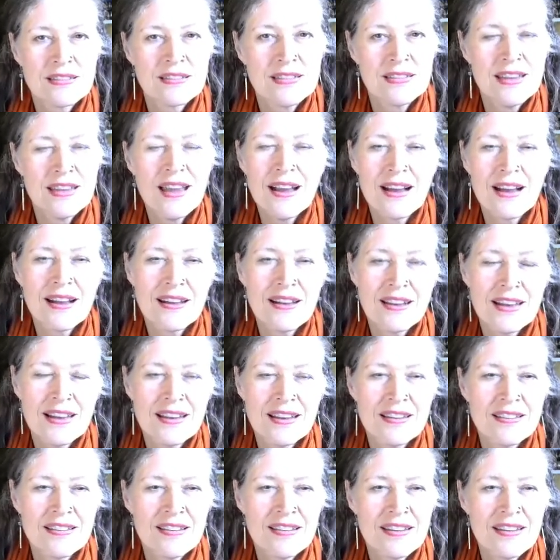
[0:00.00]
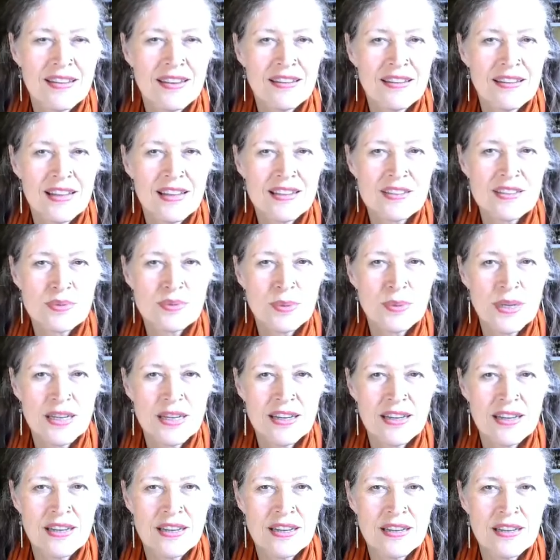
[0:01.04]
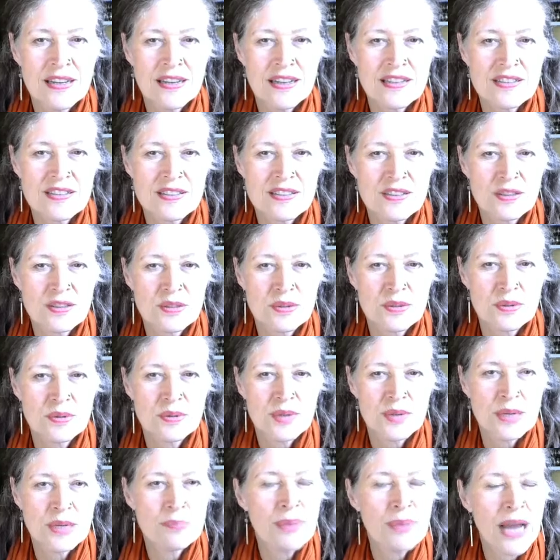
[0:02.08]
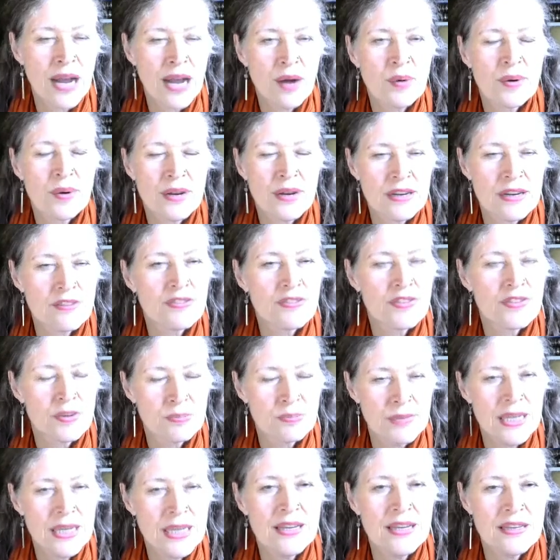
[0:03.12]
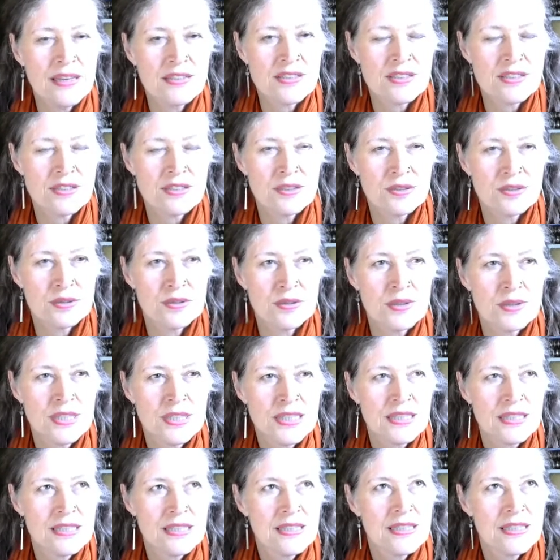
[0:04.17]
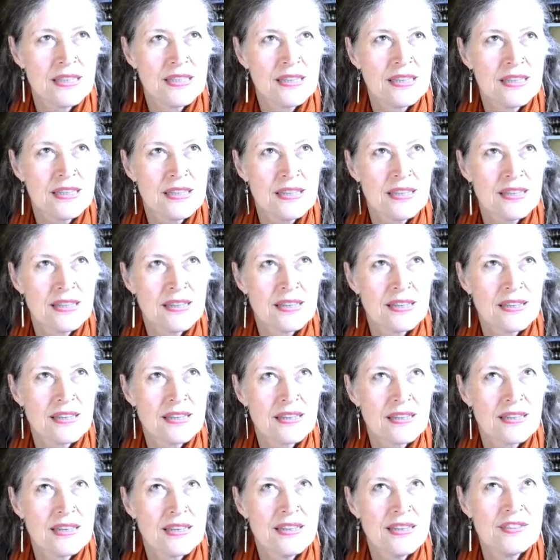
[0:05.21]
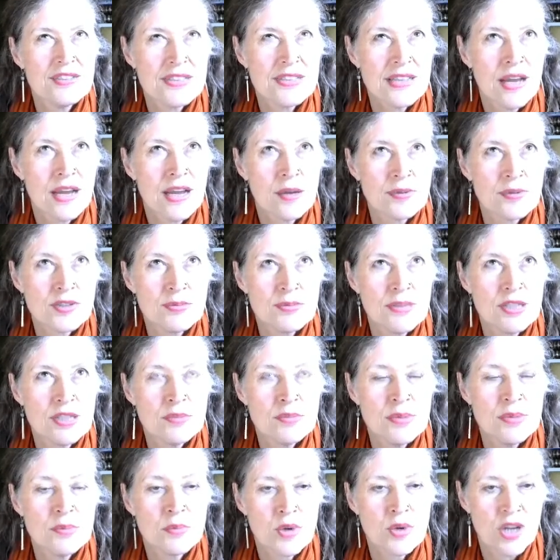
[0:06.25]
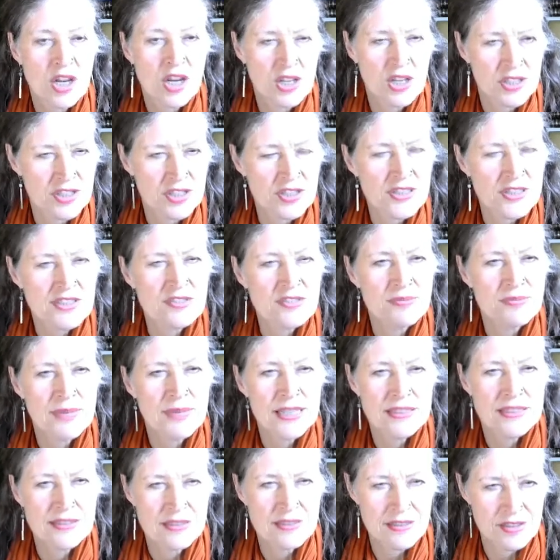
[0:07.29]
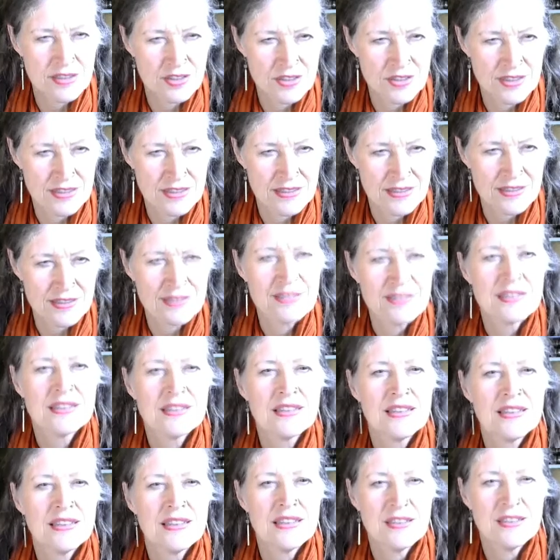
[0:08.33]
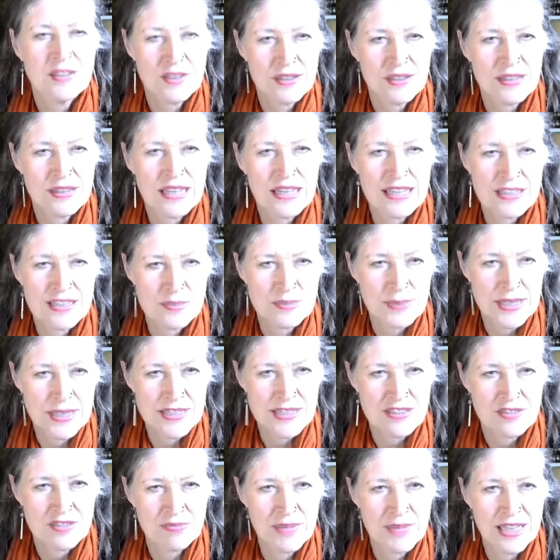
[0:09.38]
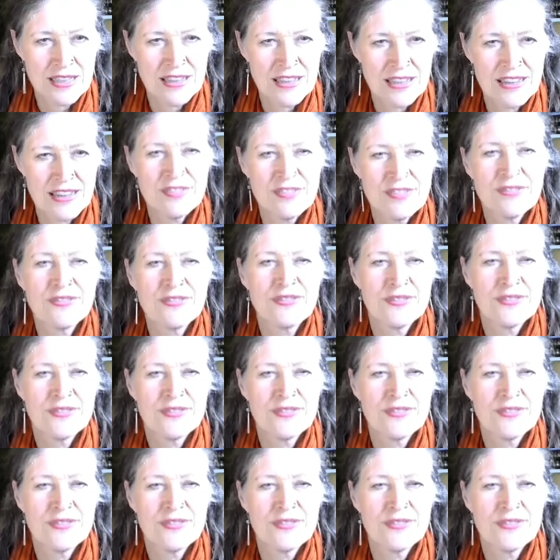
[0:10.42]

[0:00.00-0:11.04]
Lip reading: Yeah, and that's why it's so empowering for me to, it just helps me to be more conscious of my decisions in all aspects of my life.